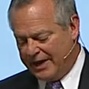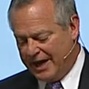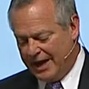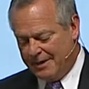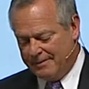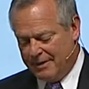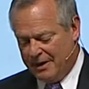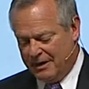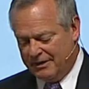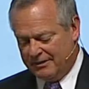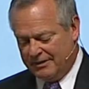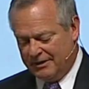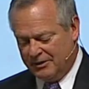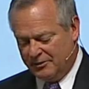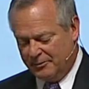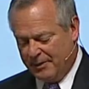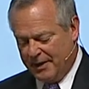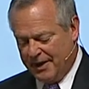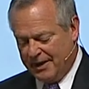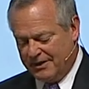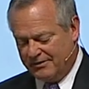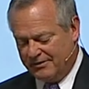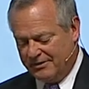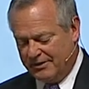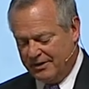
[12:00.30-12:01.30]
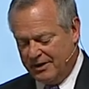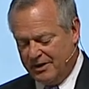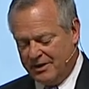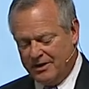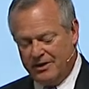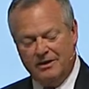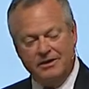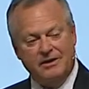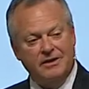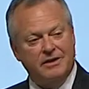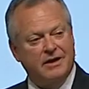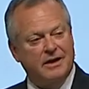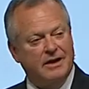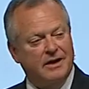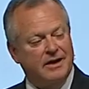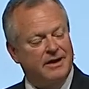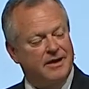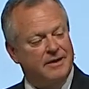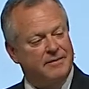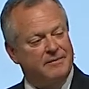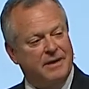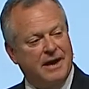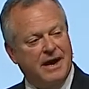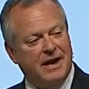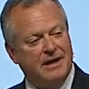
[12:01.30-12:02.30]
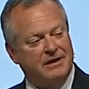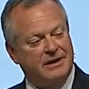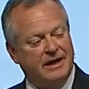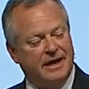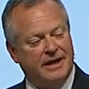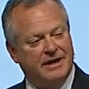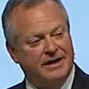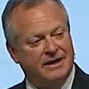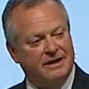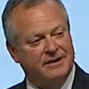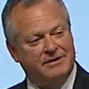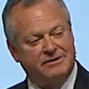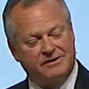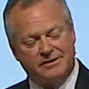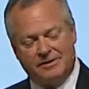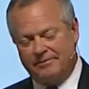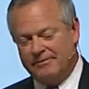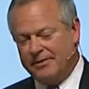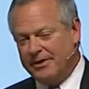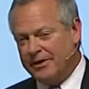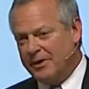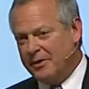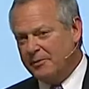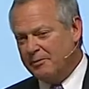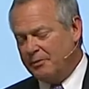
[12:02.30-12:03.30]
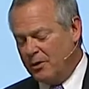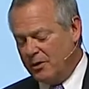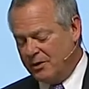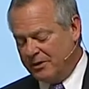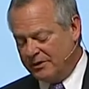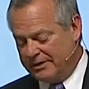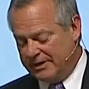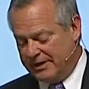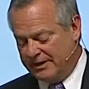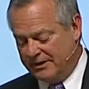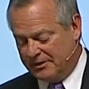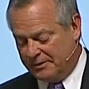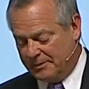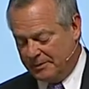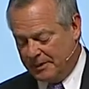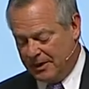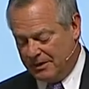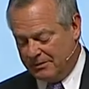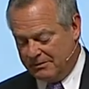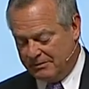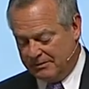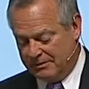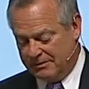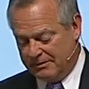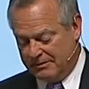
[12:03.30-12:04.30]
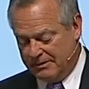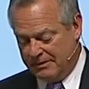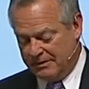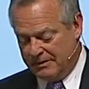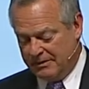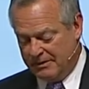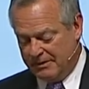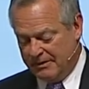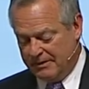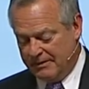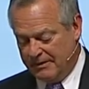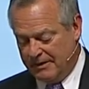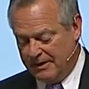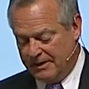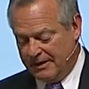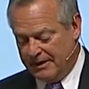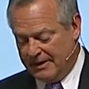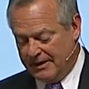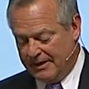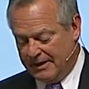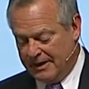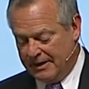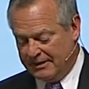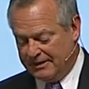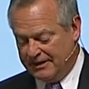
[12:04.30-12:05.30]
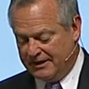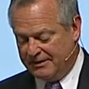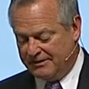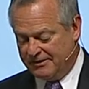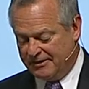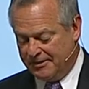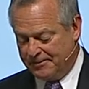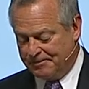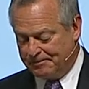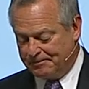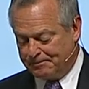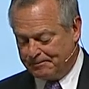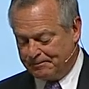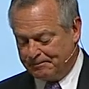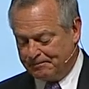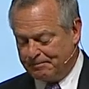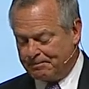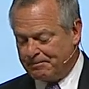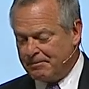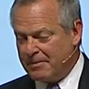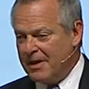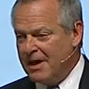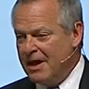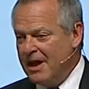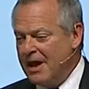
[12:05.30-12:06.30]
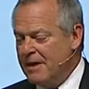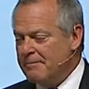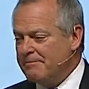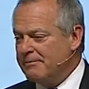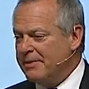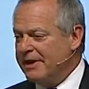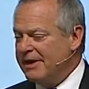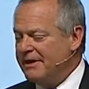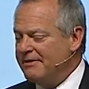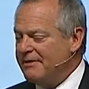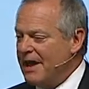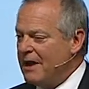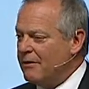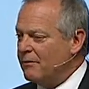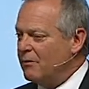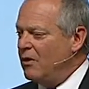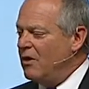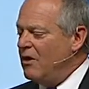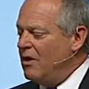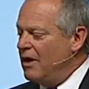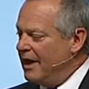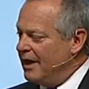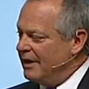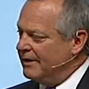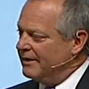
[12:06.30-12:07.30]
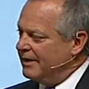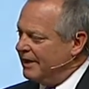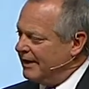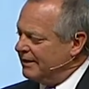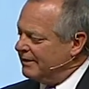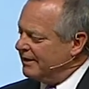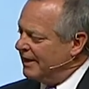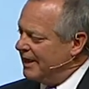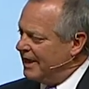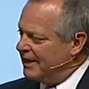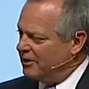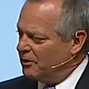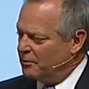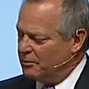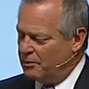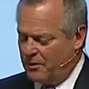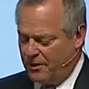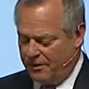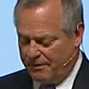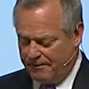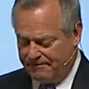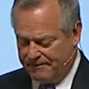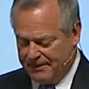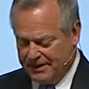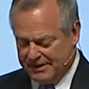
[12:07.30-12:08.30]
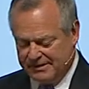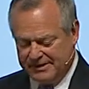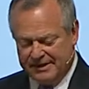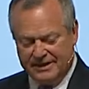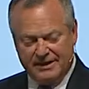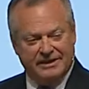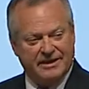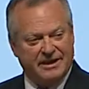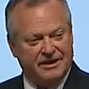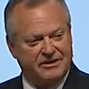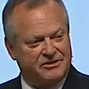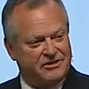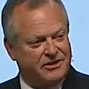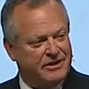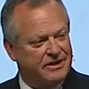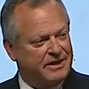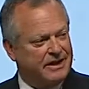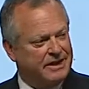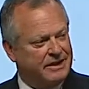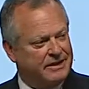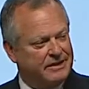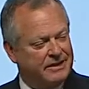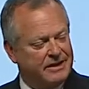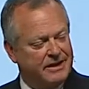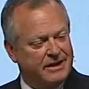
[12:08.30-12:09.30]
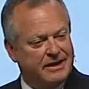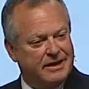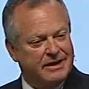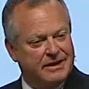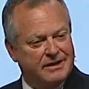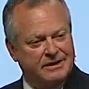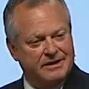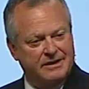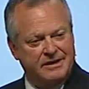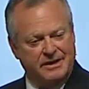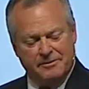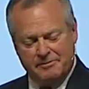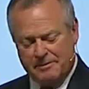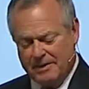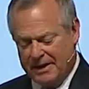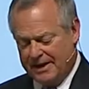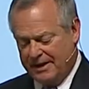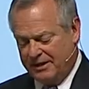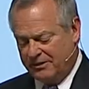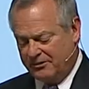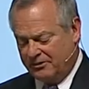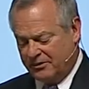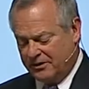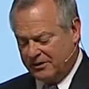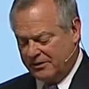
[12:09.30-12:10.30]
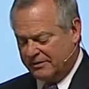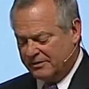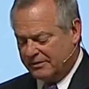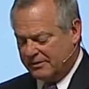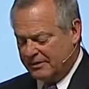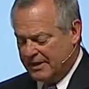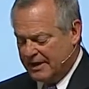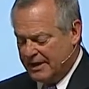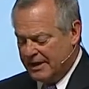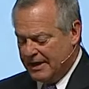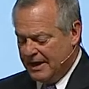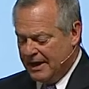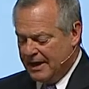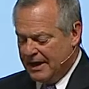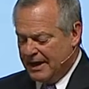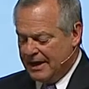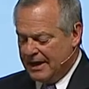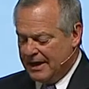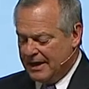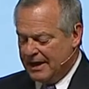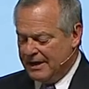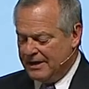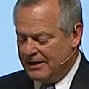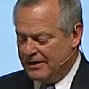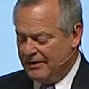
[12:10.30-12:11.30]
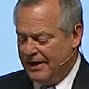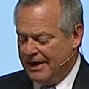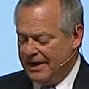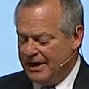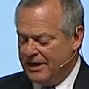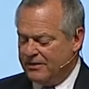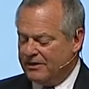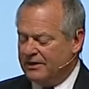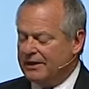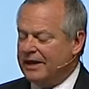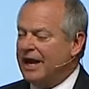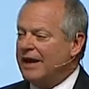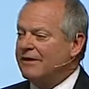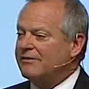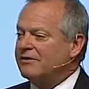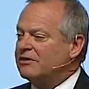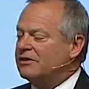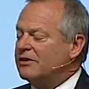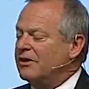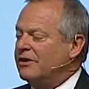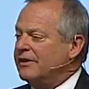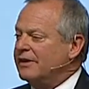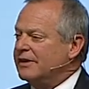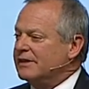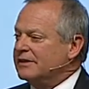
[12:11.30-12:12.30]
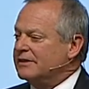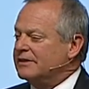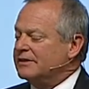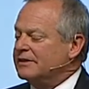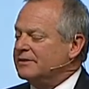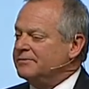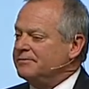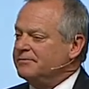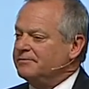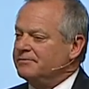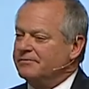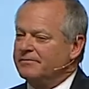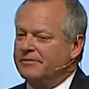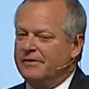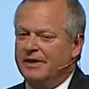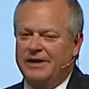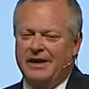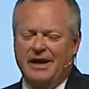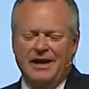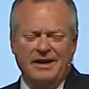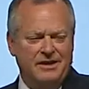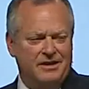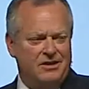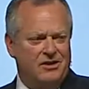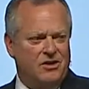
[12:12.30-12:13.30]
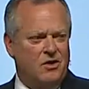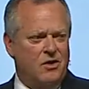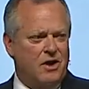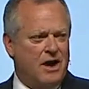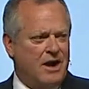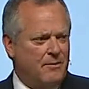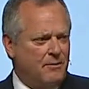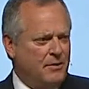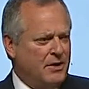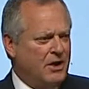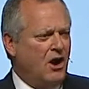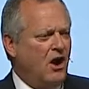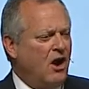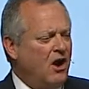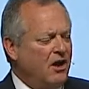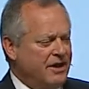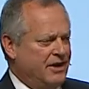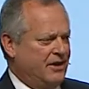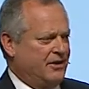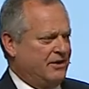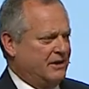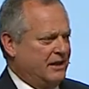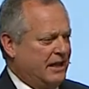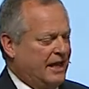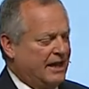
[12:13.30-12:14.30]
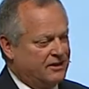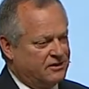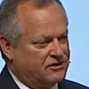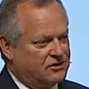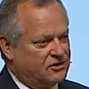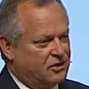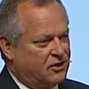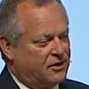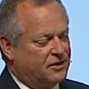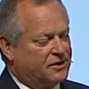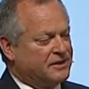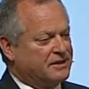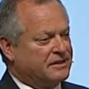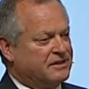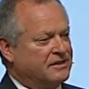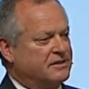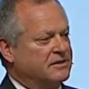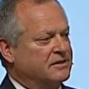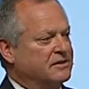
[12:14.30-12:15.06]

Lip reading: came out in this past year, highlighting some very important things about addiction. But in that role on the board of Facing Addiction and in my interests, I hear a lot of stories. And we all hear a lot of stories.